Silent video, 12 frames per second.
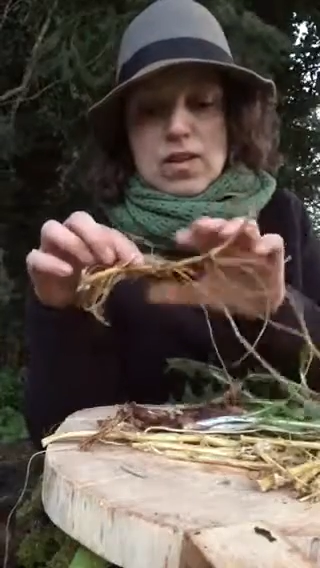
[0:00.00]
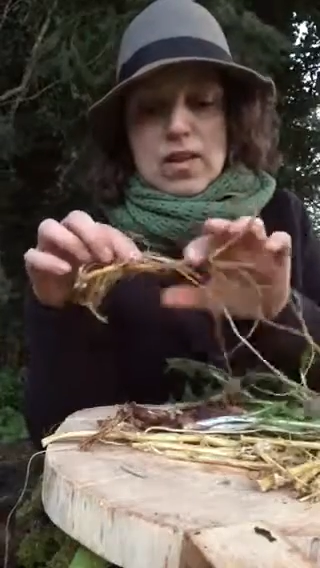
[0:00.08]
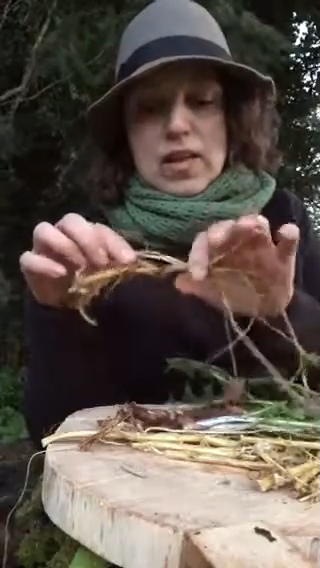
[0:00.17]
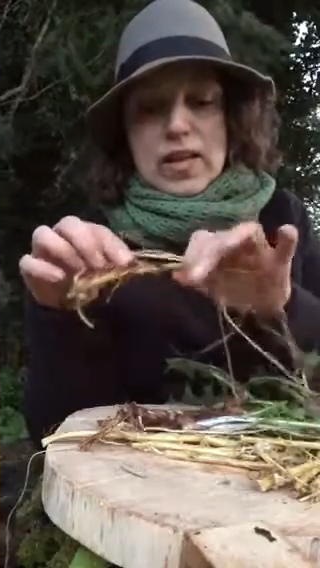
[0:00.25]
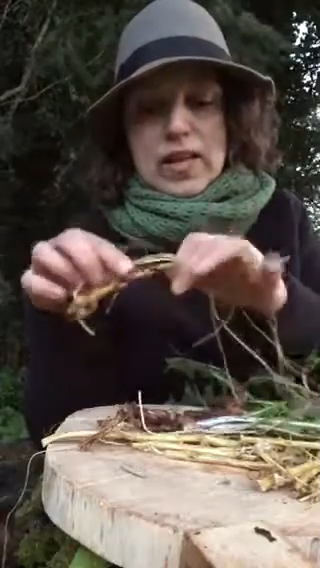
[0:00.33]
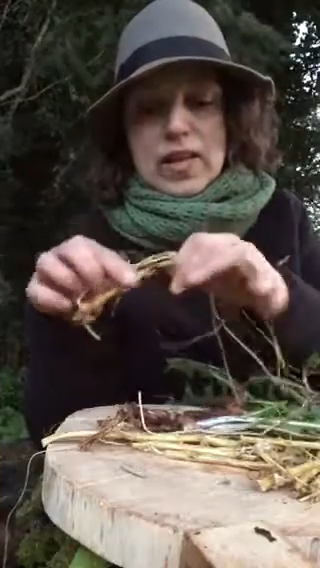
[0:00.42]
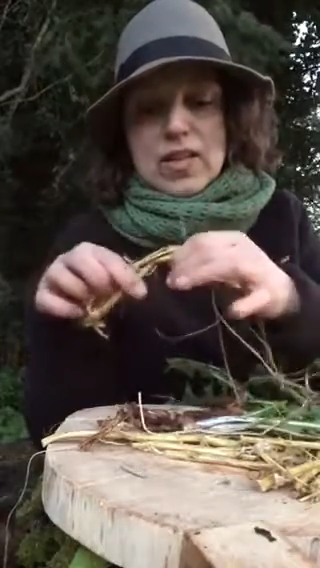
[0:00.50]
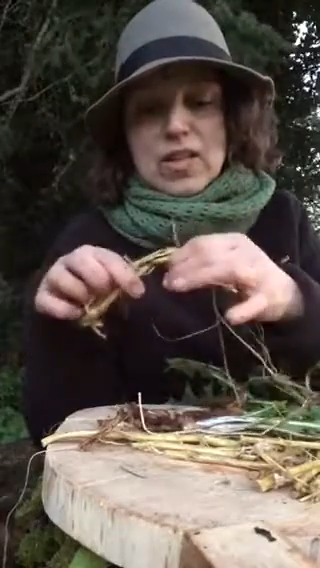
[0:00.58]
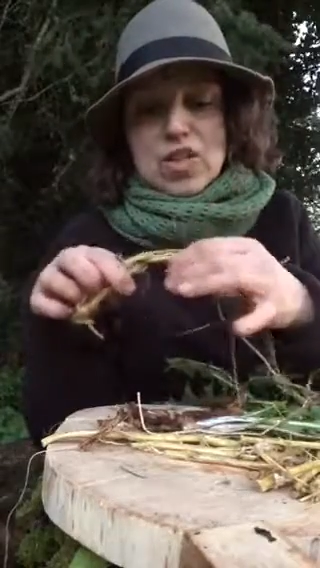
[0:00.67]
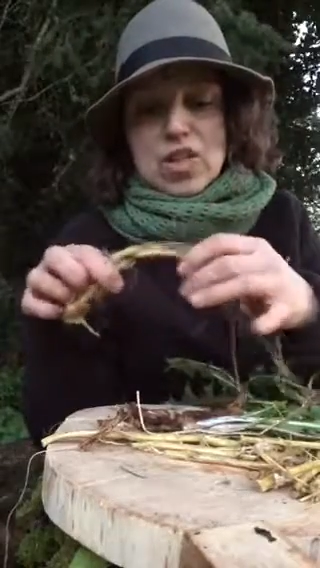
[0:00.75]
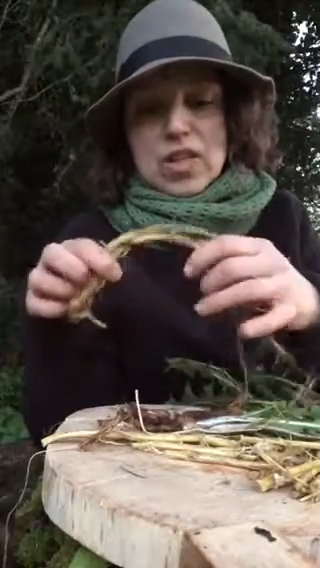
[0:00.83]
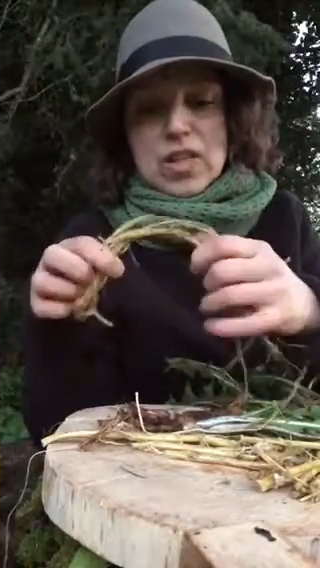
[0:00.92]
like
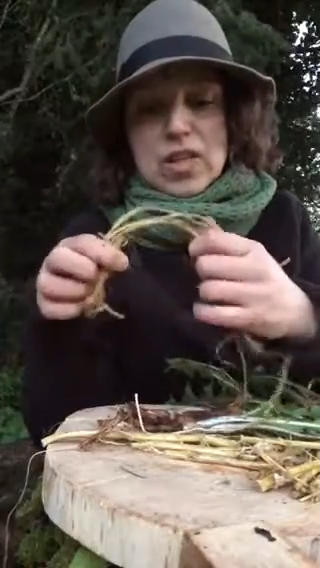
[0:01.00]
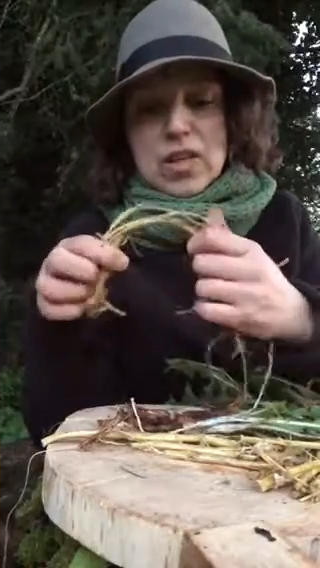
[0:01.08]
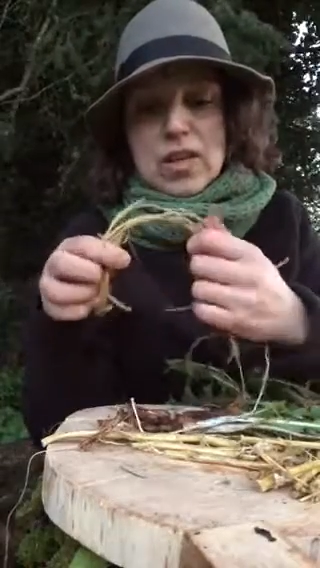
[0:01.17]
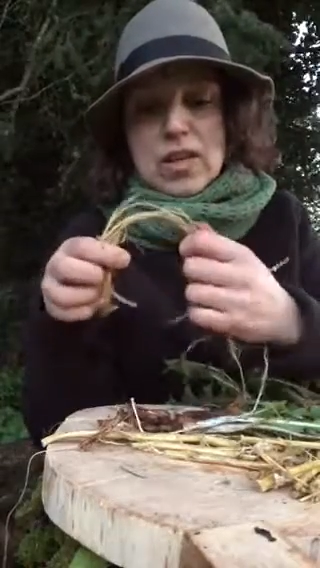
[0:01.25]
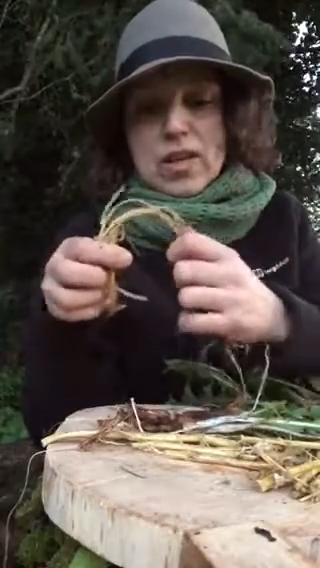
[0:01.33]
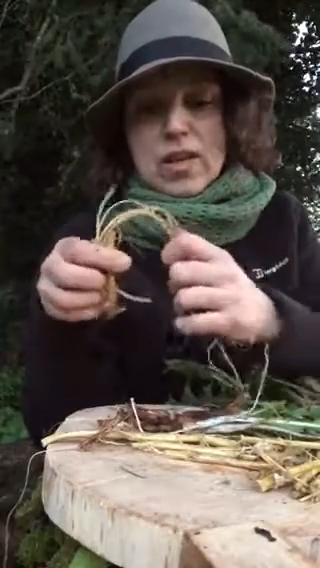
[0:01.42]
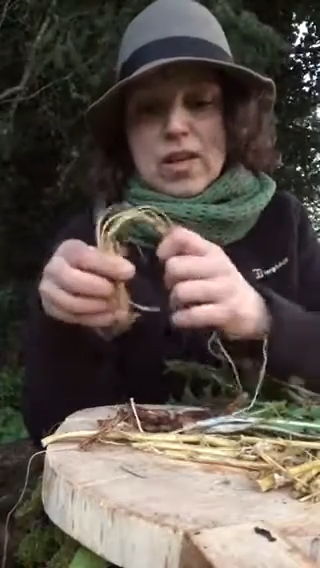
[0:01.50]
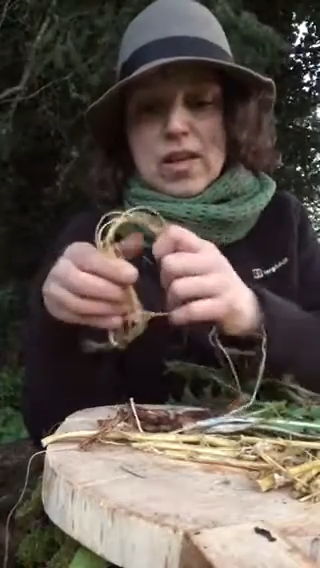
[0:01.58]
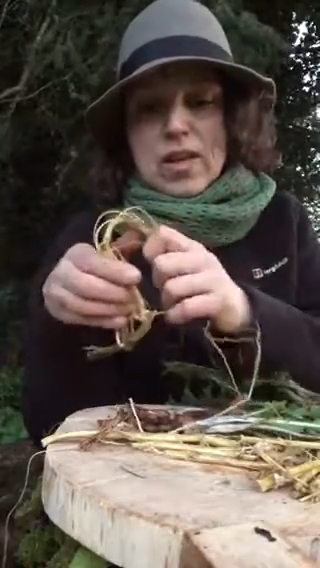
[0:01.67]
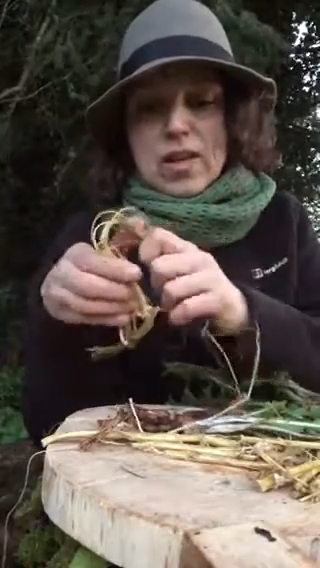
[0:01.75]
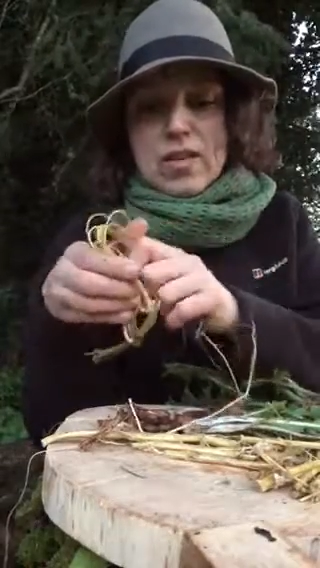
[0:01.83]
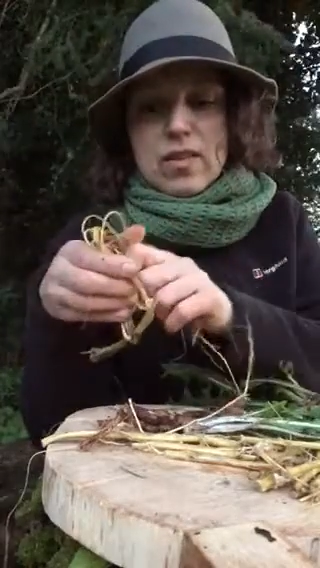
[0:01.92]
energy kick,
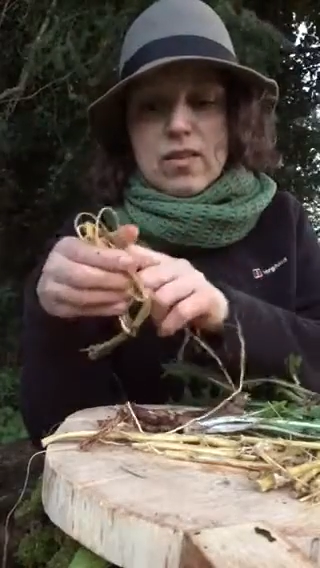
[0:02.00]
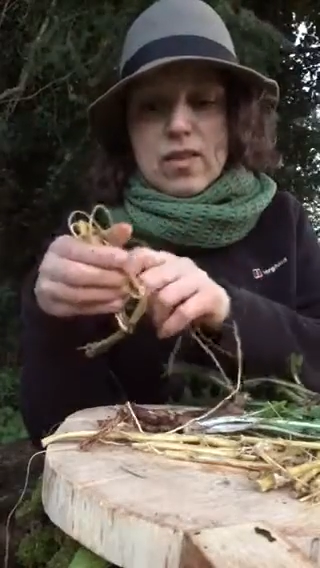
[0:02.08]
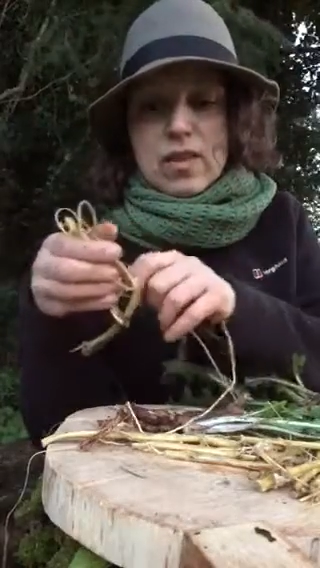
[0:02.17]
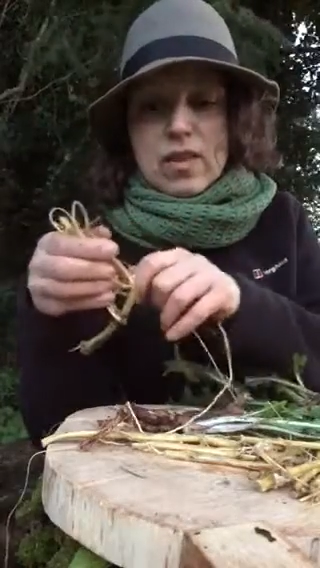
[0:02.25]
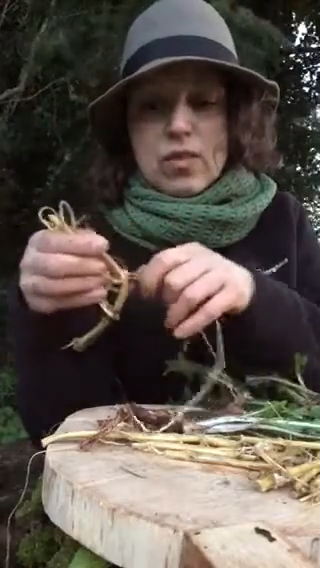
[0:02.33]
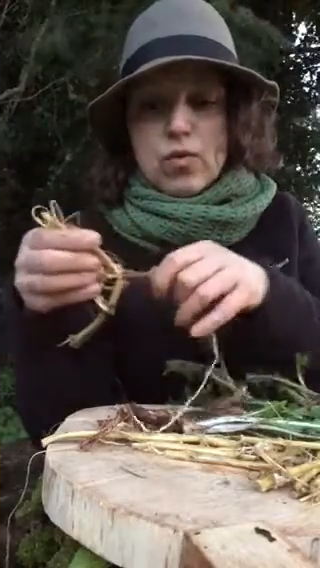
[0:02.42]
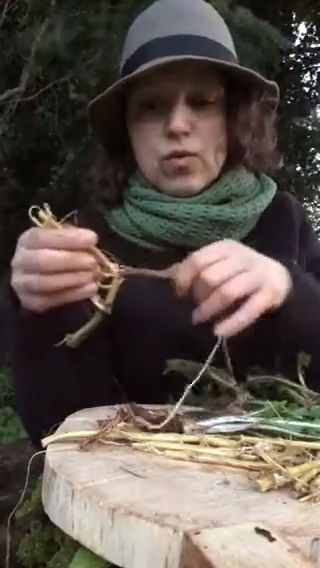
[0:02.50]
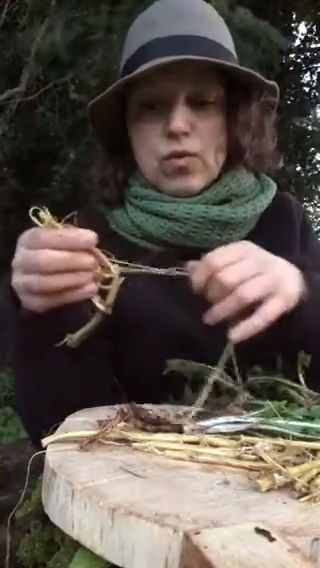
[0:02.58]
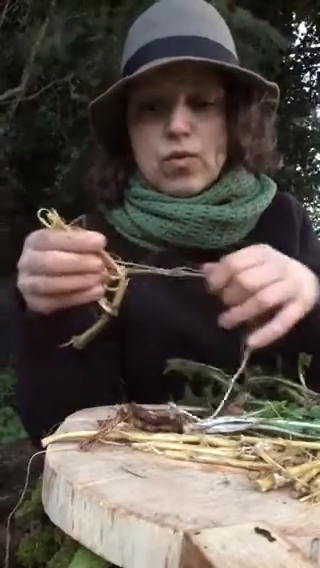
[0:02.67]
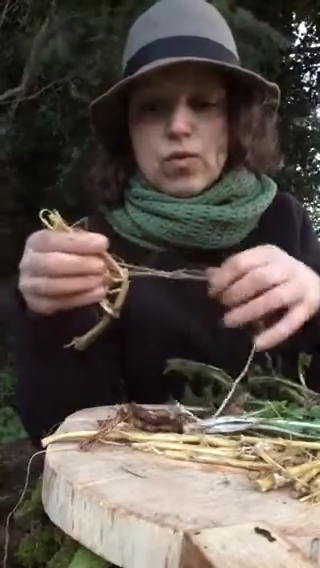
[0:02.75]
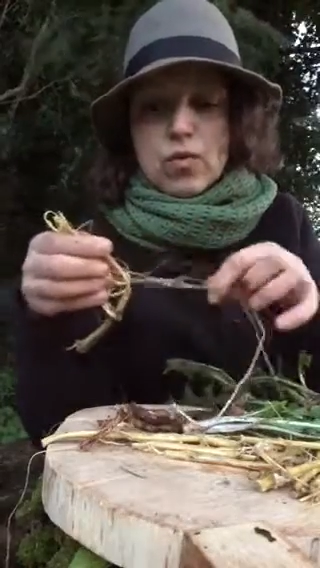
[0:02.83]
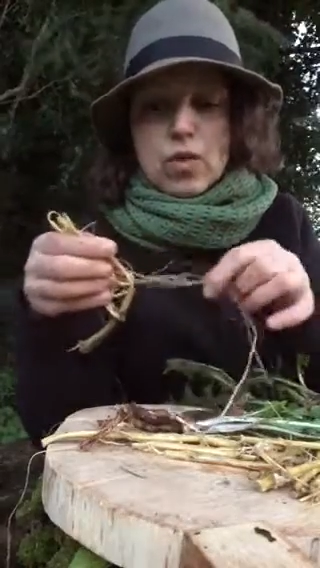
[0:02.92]
and very good
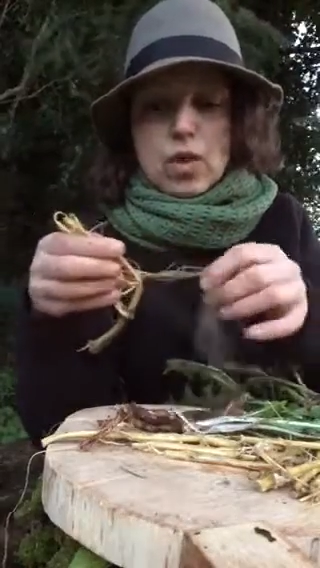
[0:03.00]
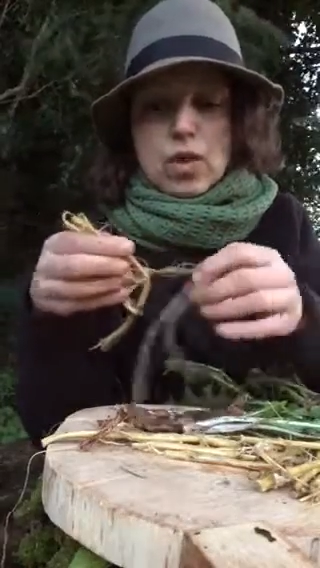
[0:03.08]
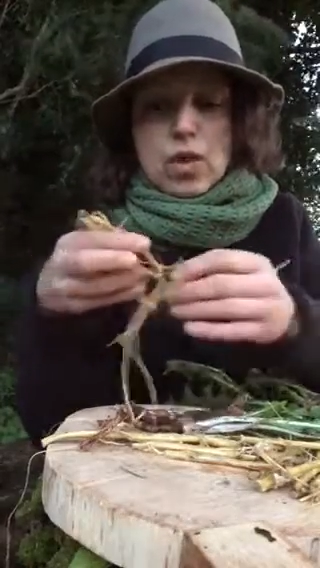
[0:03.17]
for